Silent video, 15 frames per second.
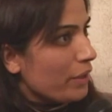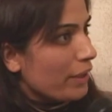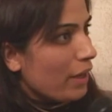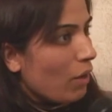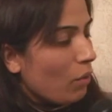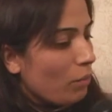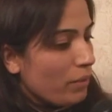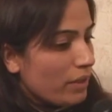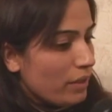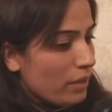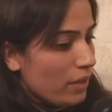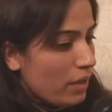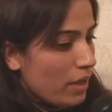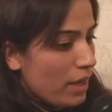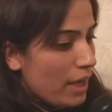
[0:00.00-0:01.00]
your government.
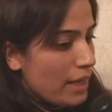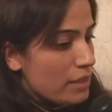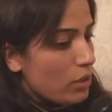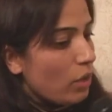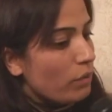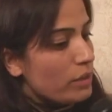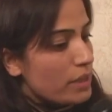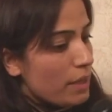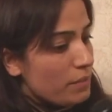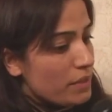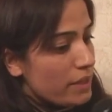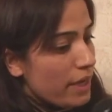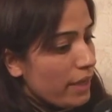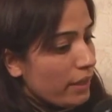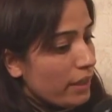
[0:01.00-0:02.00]
As always I'm
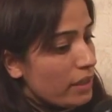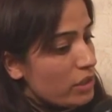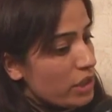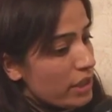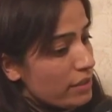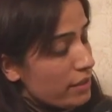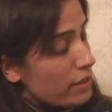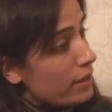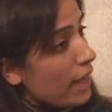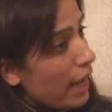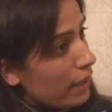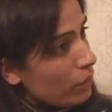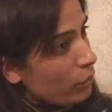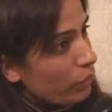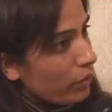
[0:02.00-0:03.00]
saying, injustice
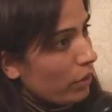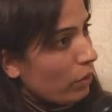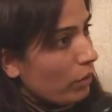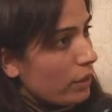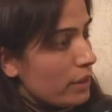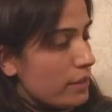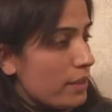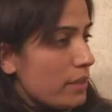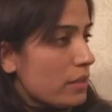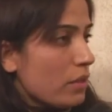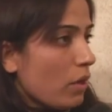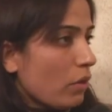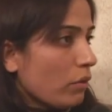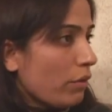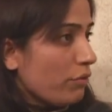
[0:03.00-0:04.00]
anywhere is the
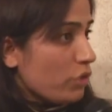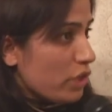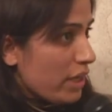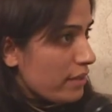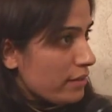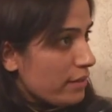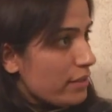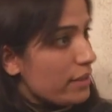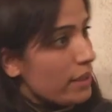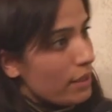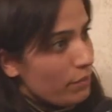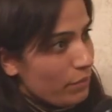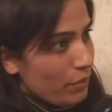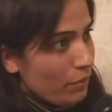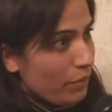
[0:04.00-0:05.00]
start of justice
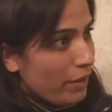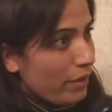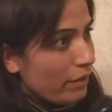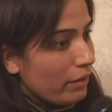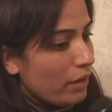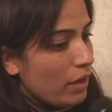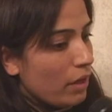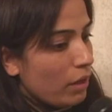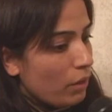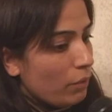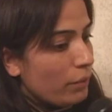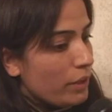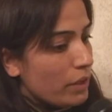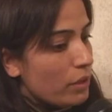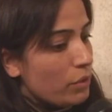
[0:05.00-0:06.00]
everywhere.
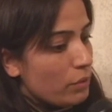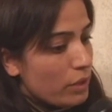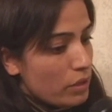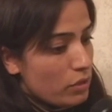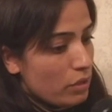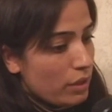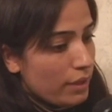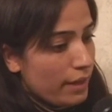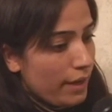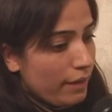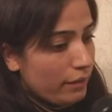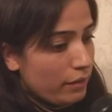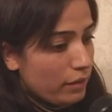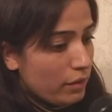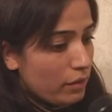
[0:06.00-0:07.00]
We need your
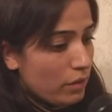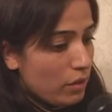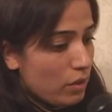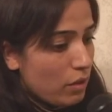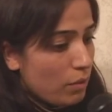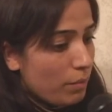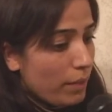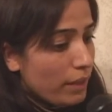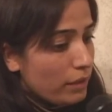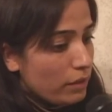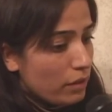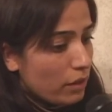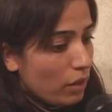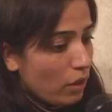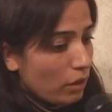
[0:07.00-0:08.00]
solidarity. But
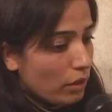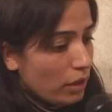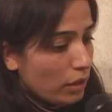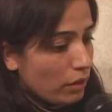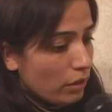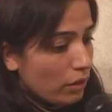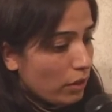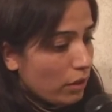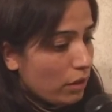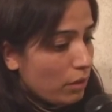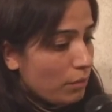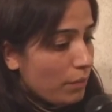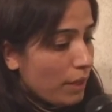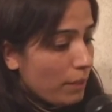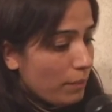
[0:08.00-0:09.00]
regarding
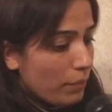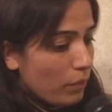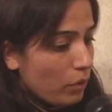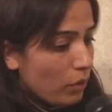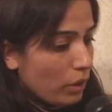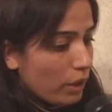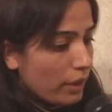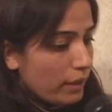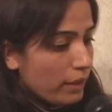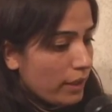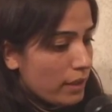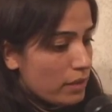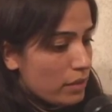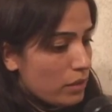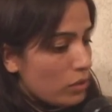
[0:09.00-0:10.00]
my book, it
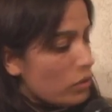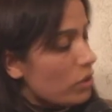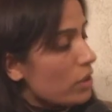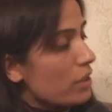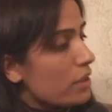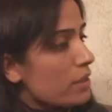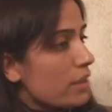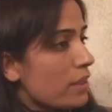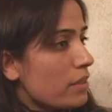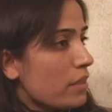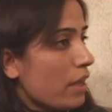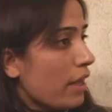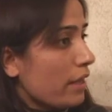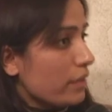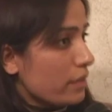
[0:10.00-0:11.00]
has 3
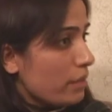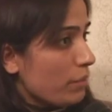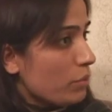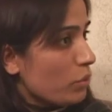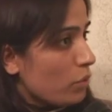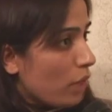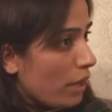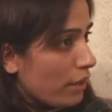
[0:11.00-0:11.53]
reasons I accept to